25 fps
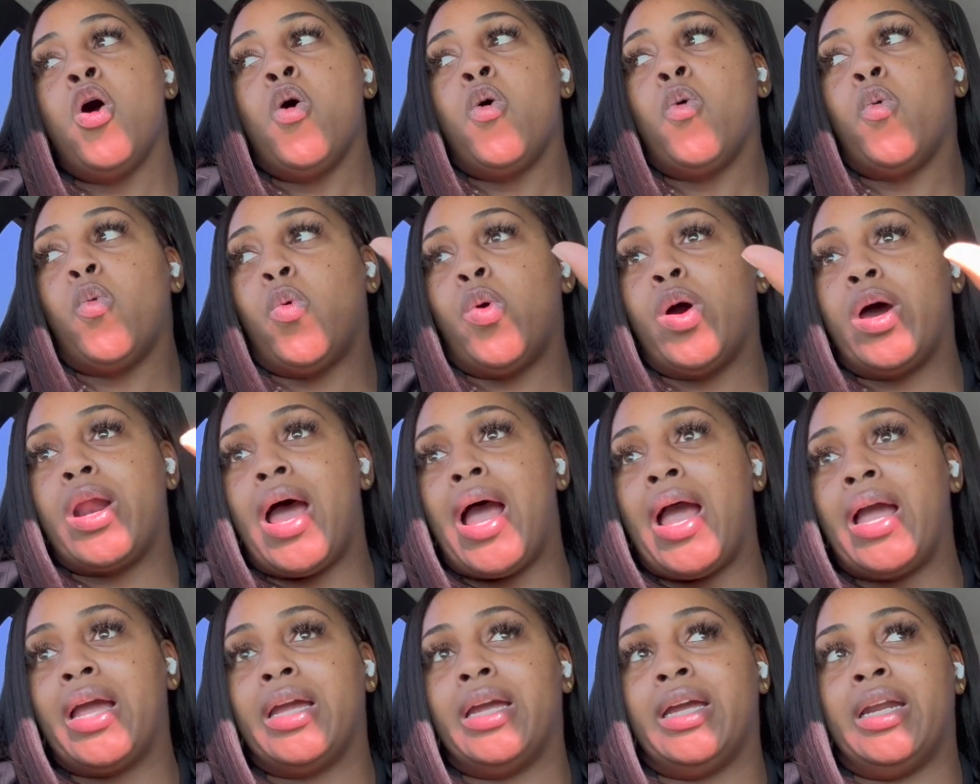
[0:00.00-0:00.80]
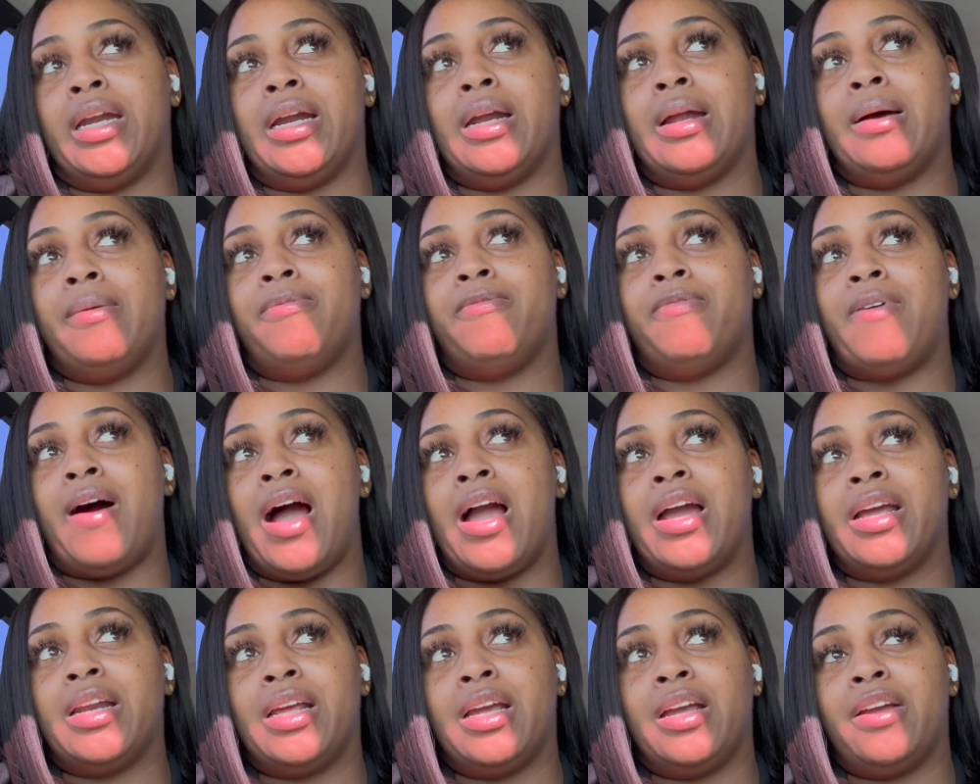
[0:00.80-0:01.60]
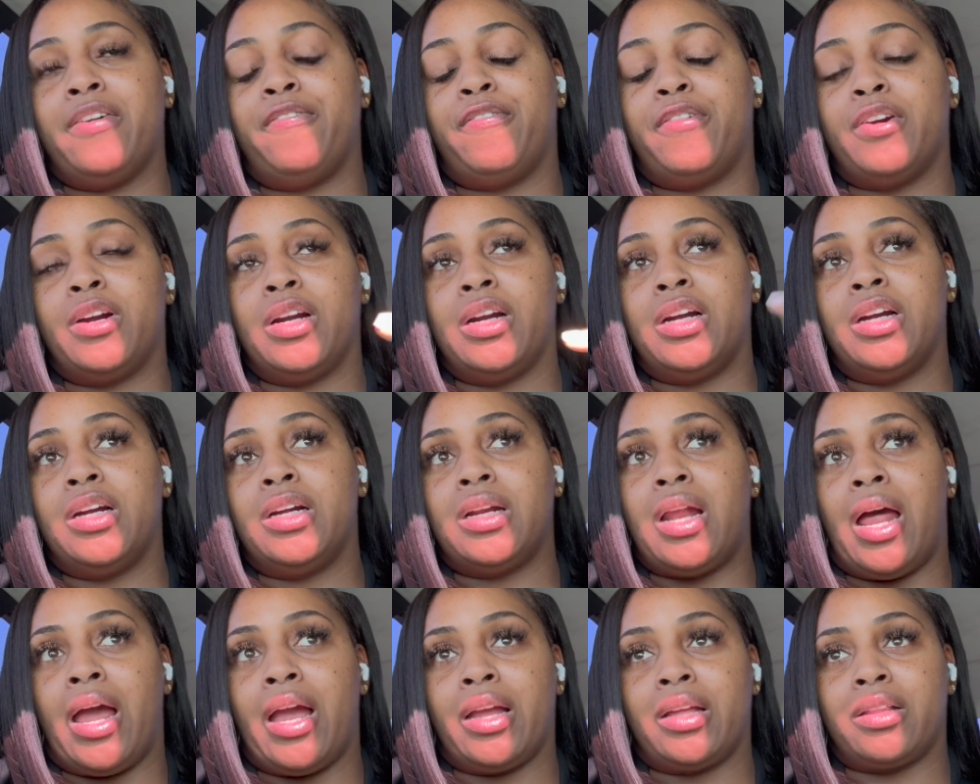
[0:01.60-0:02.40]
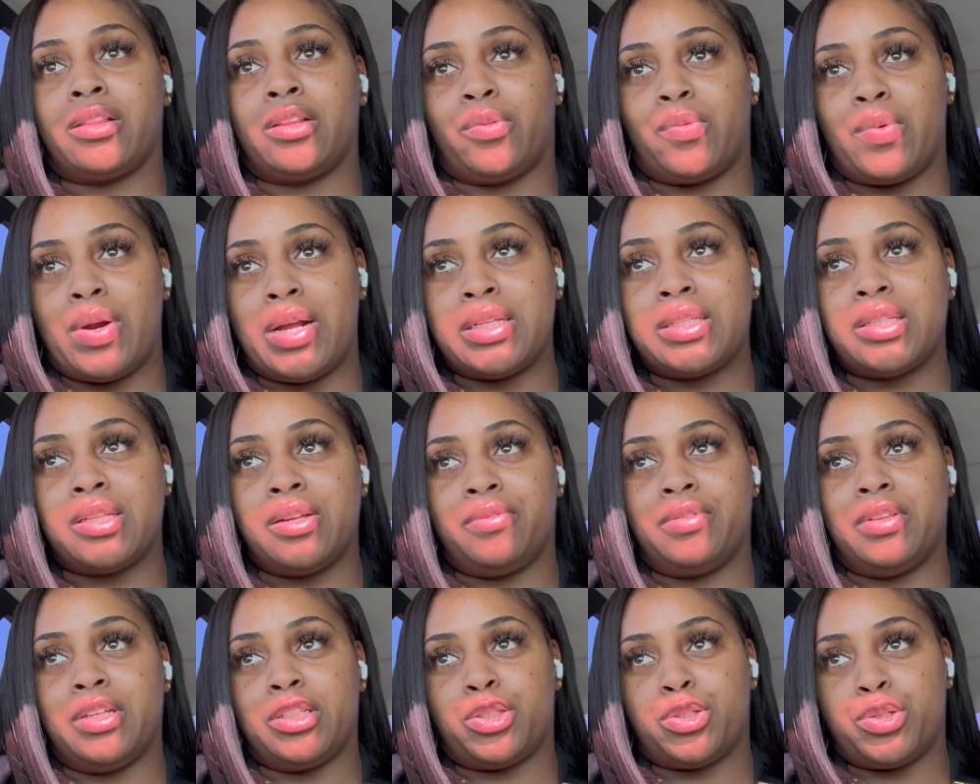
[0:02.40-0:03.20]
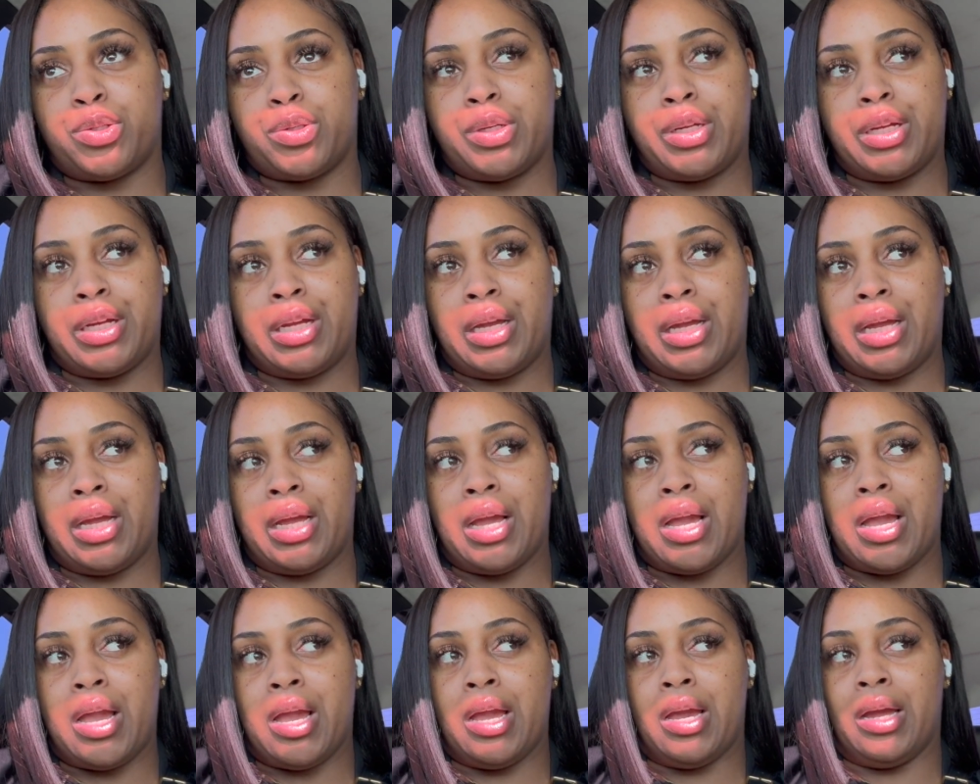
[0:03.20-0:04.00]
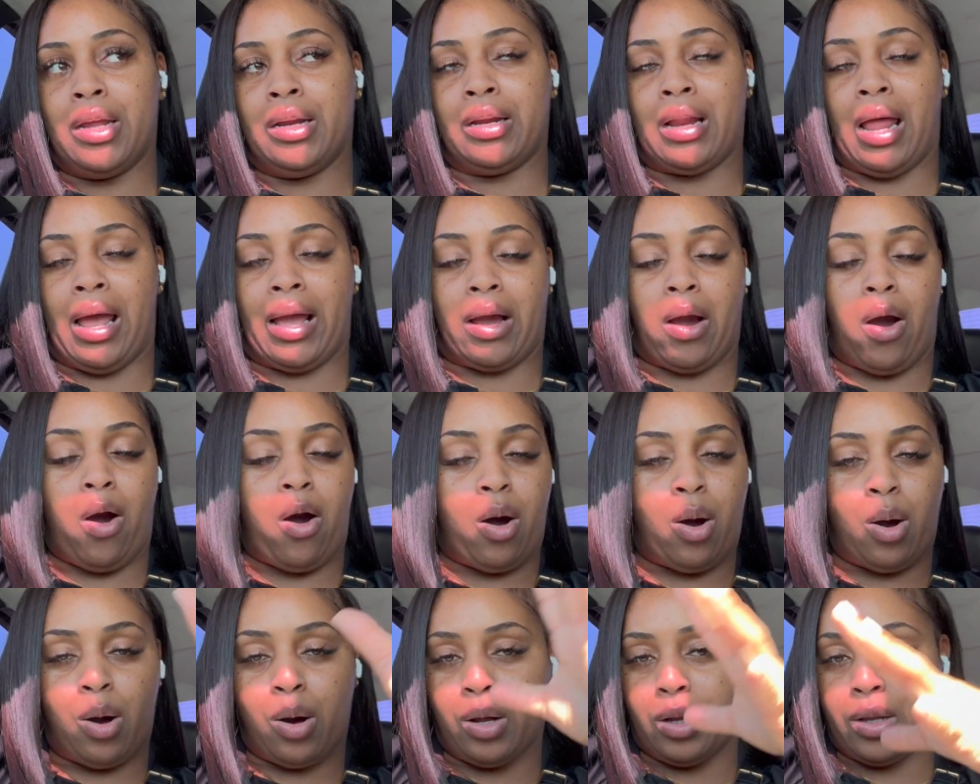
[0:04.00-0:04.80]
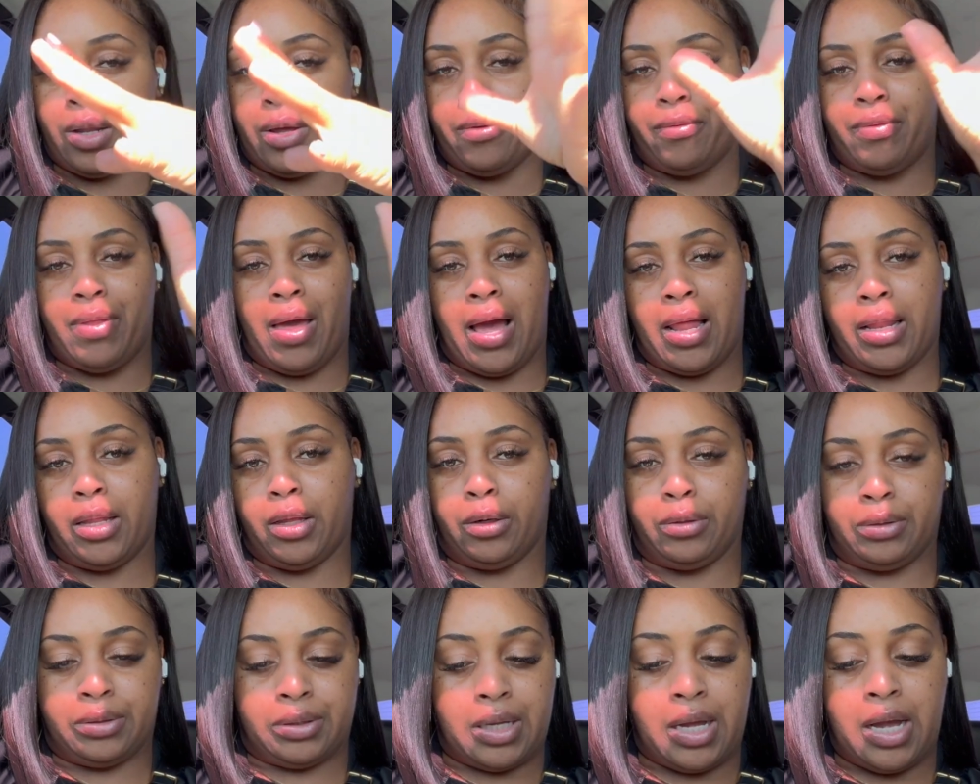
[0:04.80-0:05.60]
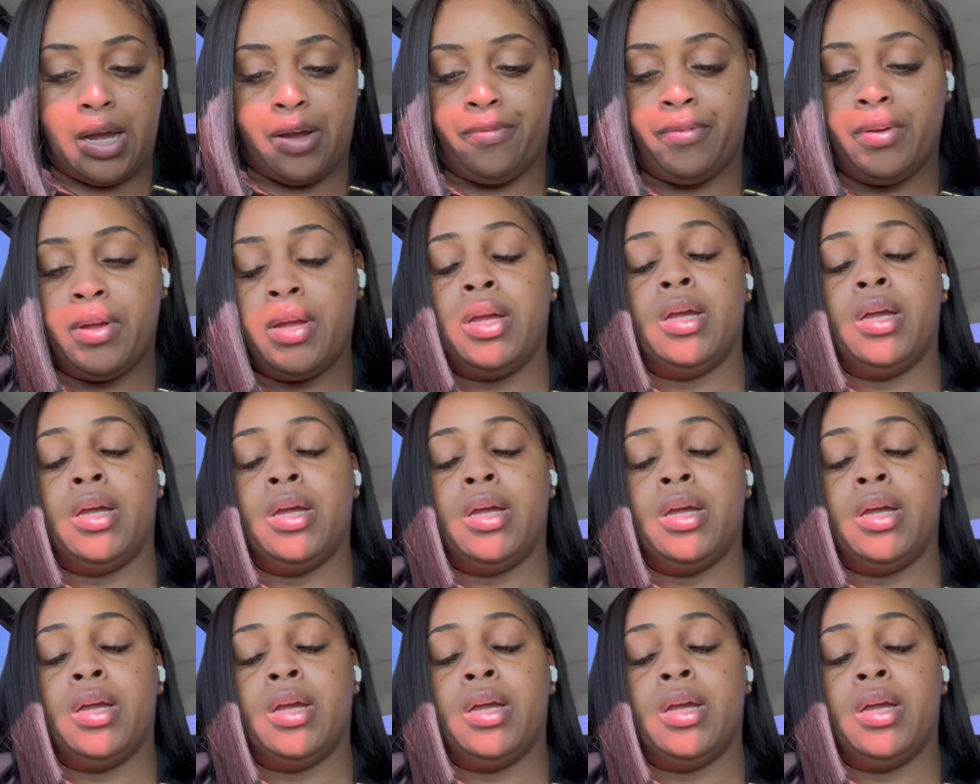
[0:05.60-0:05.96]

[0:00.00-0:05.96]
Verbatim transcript: what i ended up finding for like the rest of the tree and like all of that little stuff